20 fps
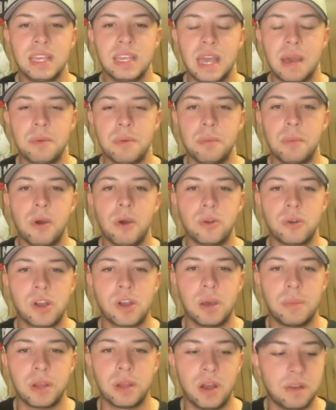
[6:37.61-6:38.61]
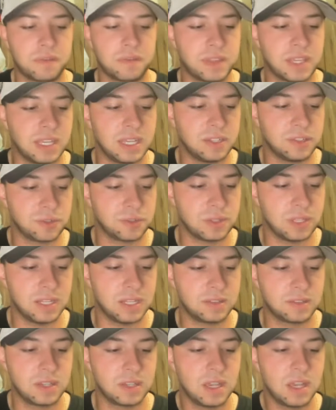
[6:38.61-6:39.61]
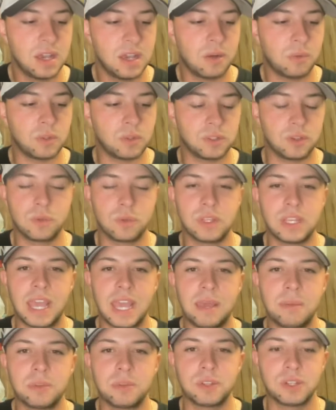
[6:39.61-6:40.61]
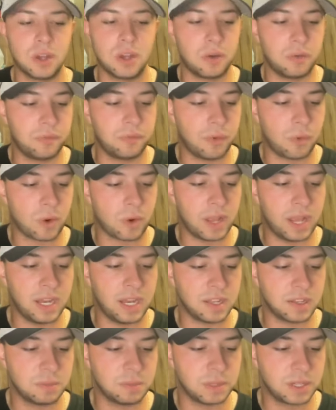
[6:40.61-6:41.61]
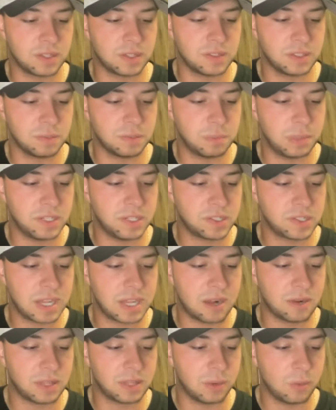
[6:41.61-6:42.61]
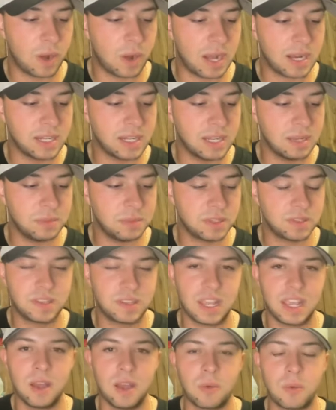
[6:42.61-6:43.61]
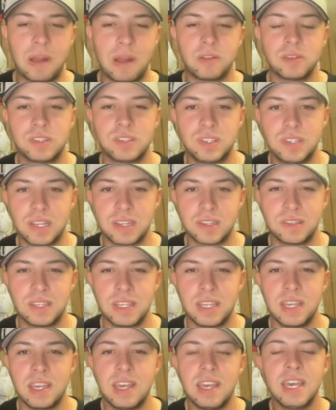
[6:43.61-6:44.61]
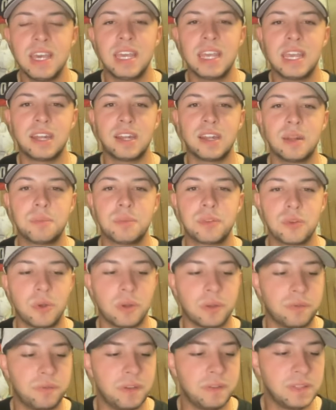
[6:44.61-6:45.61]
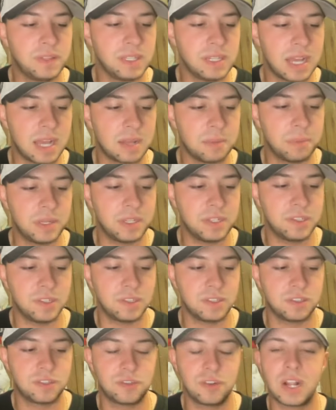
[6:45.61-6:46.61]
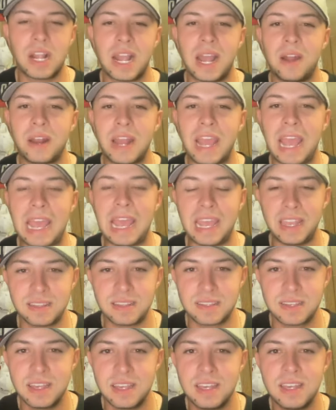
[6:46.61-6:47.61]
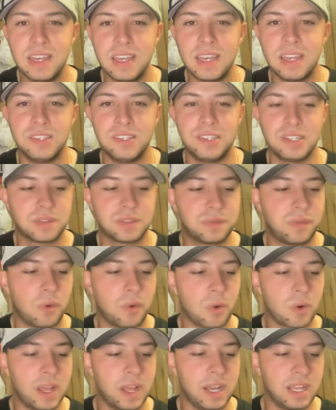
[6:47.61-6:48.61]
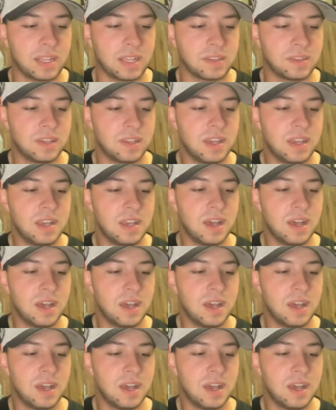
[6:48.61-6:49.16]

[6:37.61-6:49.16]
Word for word: Yamamoto, coming off the injured list, was only able to go four innings because his pitch count, they wanted him to stay around 60. He ended up throwing 59 pitches, struck out eight in just four innings.